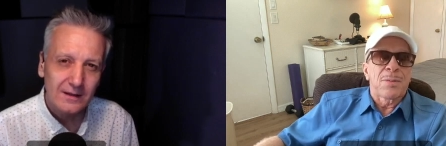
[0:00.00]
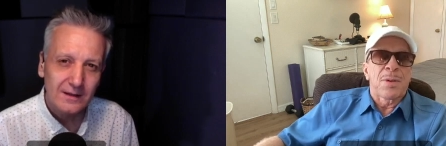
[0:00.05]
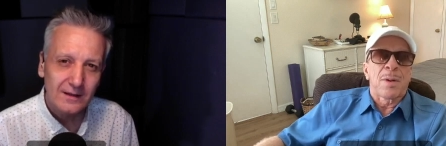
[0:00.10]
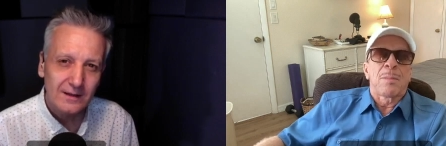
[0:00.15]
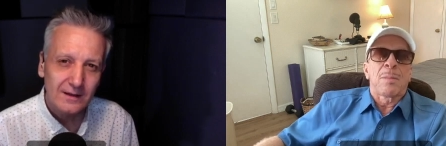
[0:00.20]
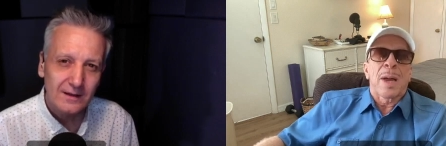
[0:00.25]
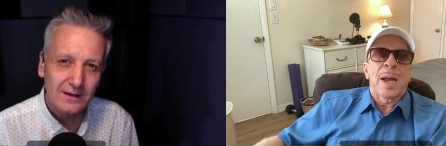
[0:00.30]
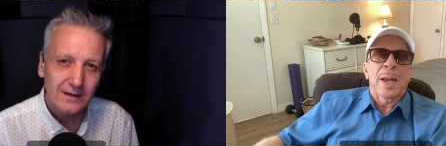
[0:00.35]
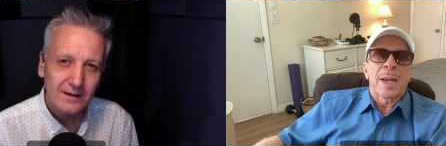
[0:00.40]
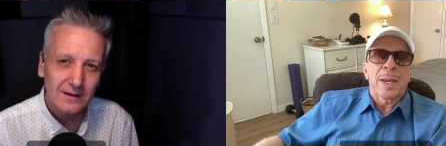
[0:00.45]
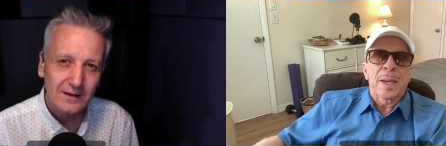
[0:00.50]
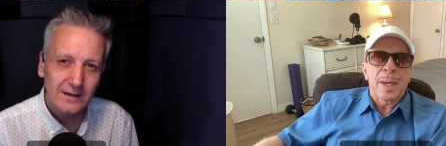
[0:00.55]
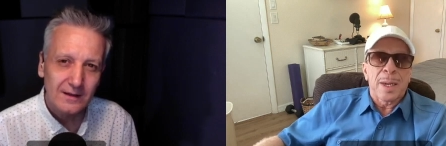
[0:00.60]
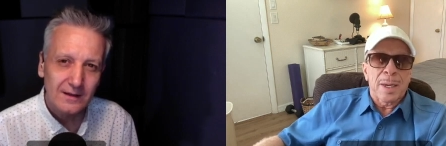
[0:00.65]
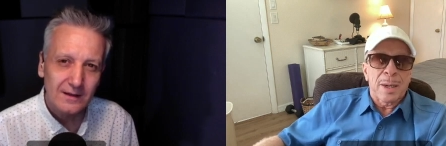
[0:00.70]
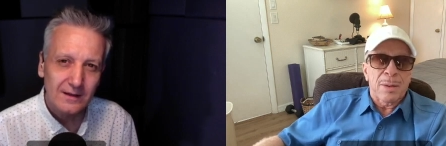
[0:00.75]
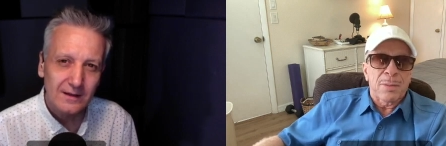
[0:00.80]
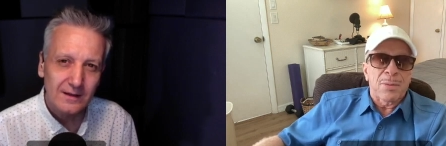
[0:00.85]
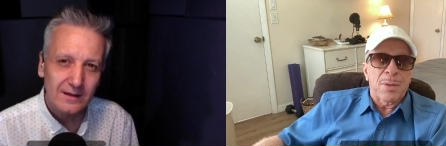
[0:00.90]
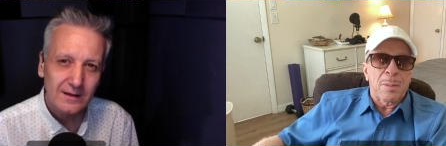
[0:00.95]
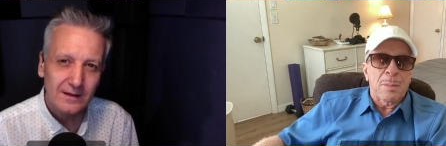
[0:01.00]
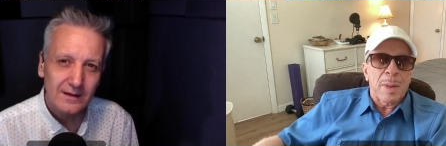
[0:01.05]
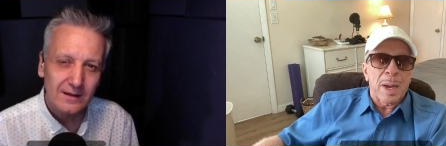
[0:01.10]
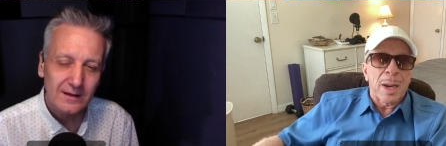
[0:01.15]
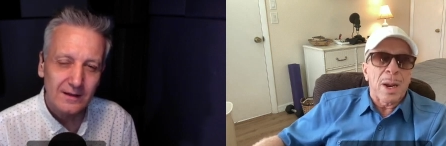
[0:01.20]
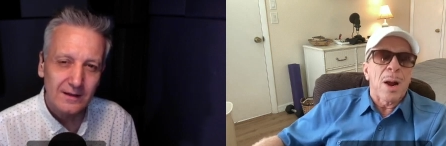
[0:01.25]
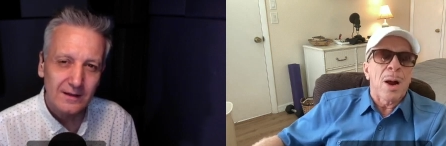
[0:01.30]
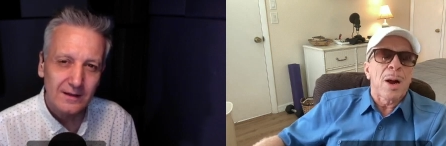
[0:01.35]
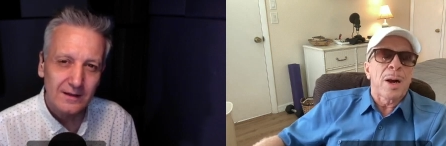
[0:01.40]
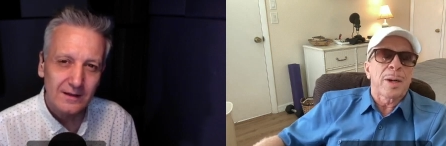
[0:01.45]
Speaker 1: from
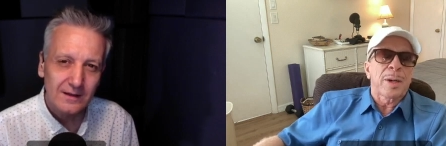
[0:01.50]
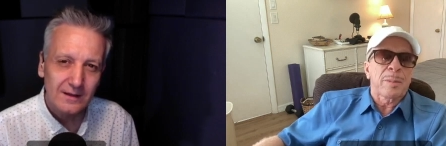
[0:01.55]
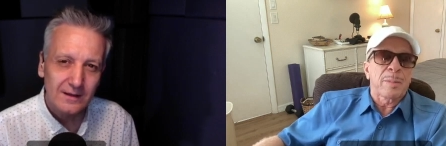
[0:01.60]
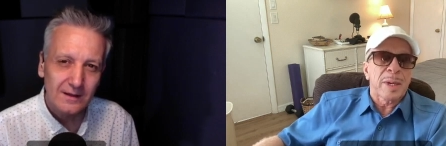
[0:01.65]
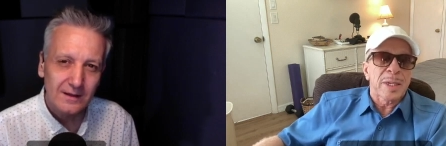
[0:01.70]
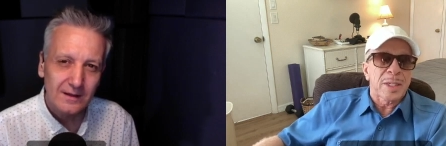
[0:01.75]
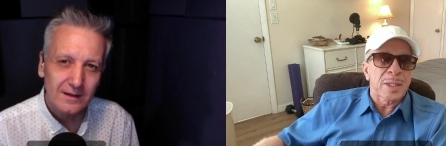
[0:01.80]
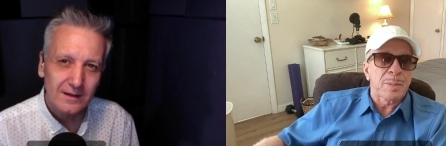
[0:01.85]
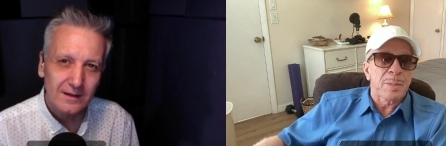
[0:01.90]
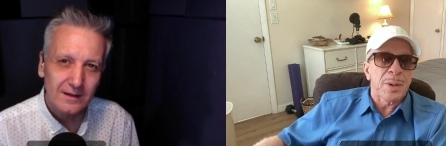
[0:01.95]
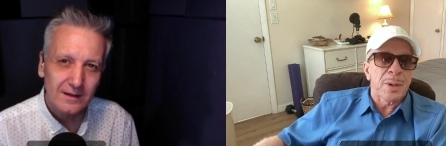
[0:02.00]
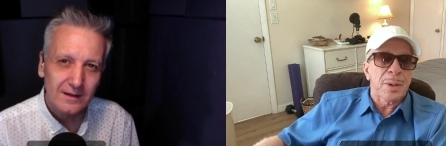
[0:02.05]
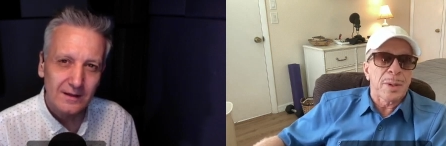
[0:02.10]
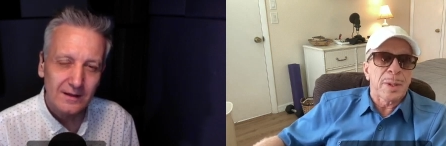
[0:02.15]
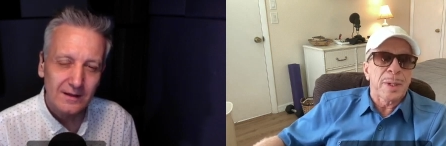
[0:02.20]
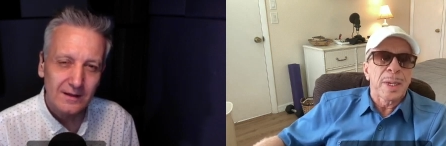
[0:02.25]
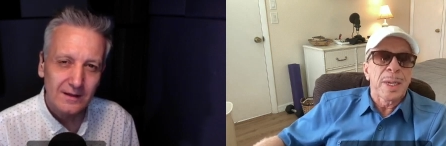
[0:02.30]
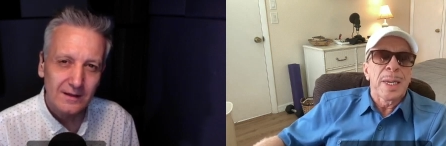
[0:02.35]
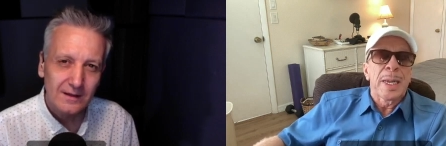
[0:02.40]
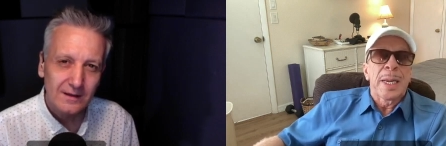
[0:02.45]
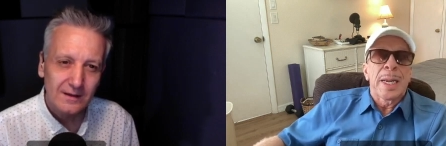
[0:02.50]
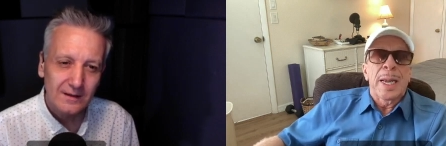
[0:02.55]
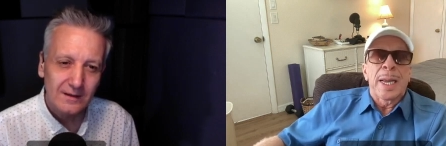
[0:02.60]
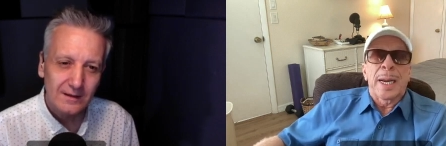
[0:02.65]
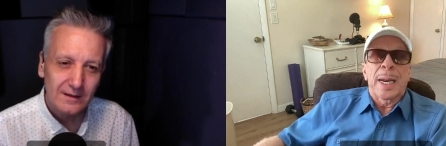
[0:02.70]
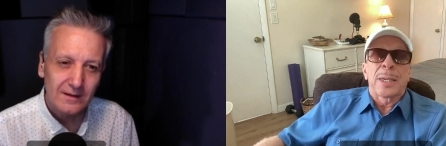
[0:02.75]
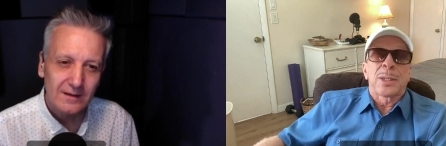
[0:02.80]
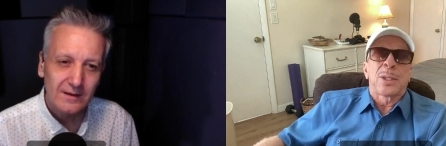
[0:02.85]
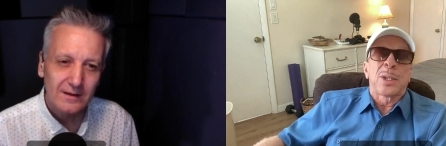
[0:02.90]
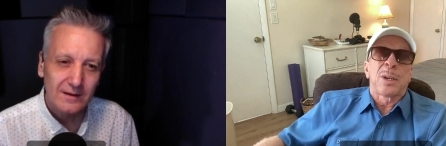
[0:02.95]
my heart and my spirit,
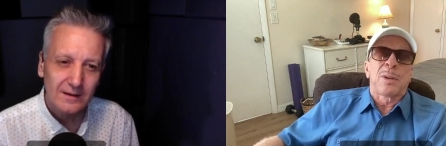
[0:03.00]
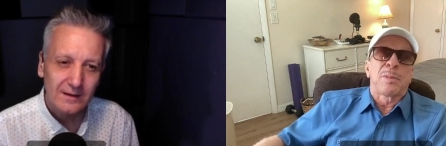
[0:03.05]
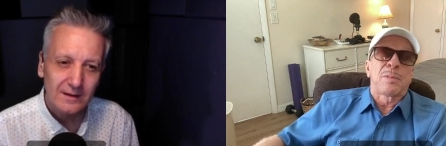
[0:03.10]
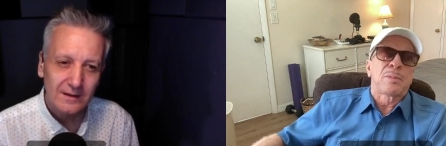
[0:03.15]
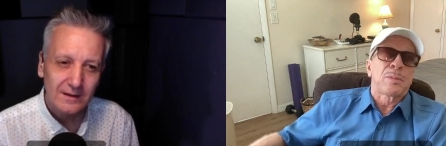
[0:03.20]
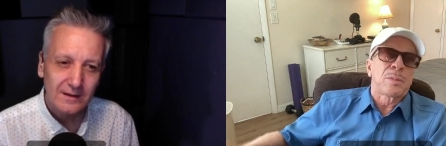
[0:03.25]
and I should